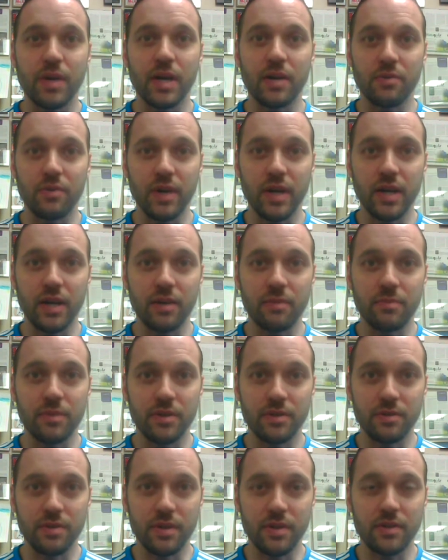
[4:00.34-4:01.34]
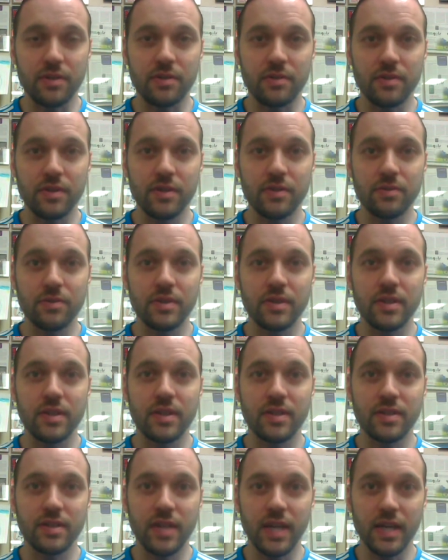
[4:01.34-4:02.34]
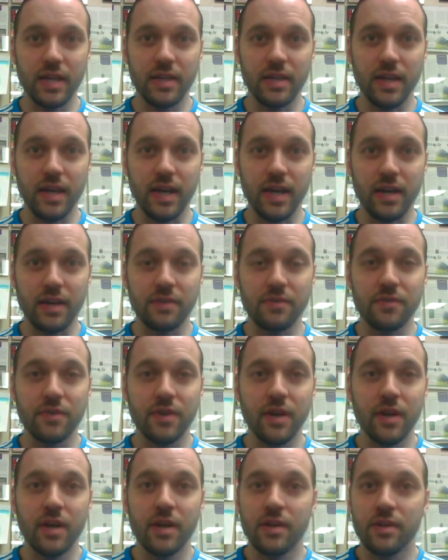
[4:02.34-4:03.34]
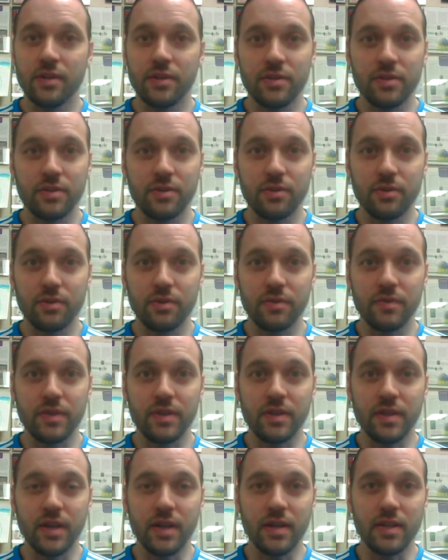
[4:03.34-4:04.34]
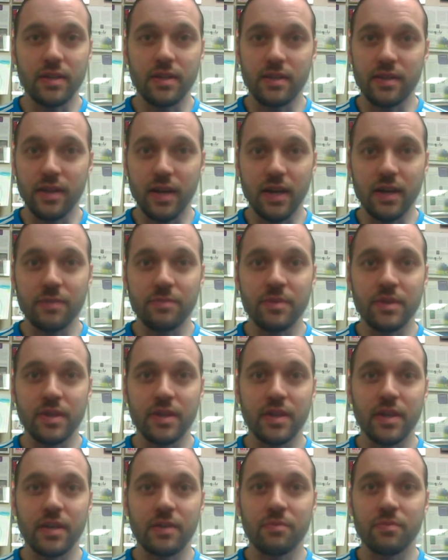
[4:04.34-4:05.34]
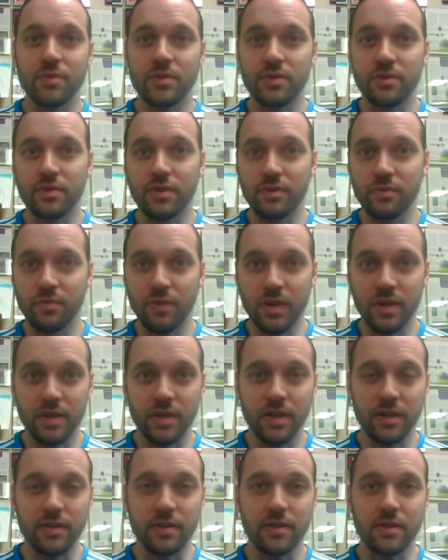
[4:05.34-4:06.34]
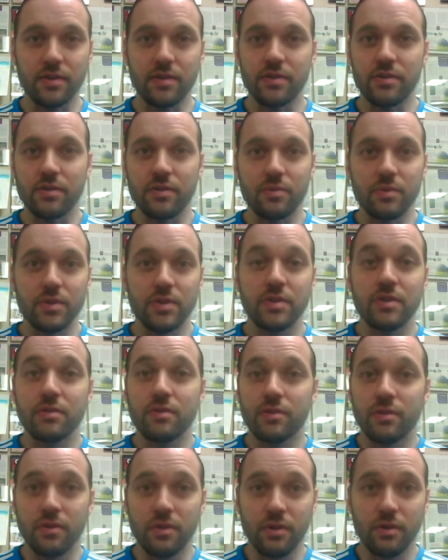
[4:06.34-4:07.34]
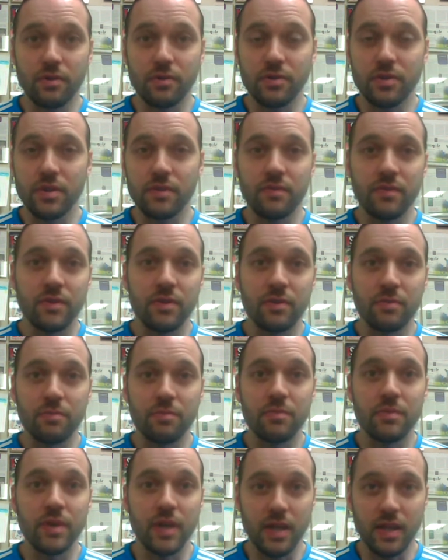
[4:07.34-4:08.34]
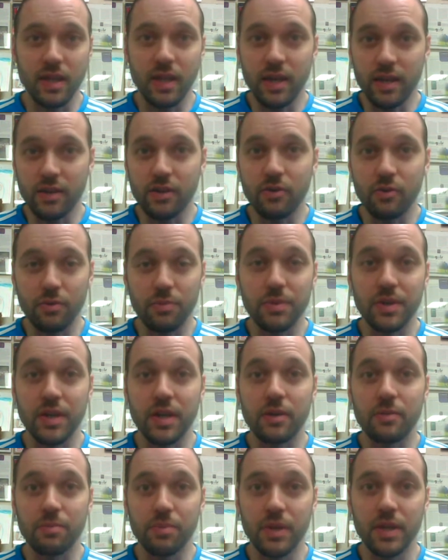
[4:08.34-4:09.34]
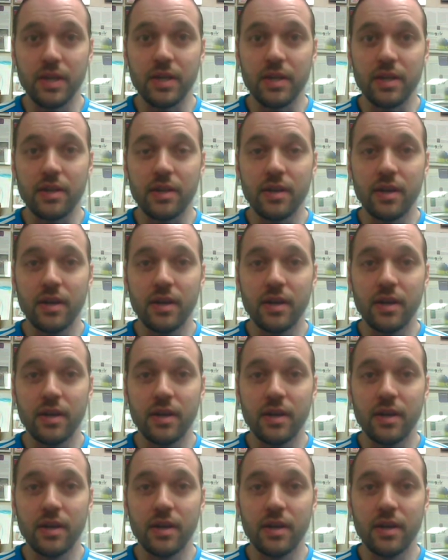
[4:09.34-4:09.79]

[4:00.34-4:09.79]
Real Madrid. So this was in the second half. The score of at the time in the game was only 1-0, so it was still close, even though Atletico were being outplayed.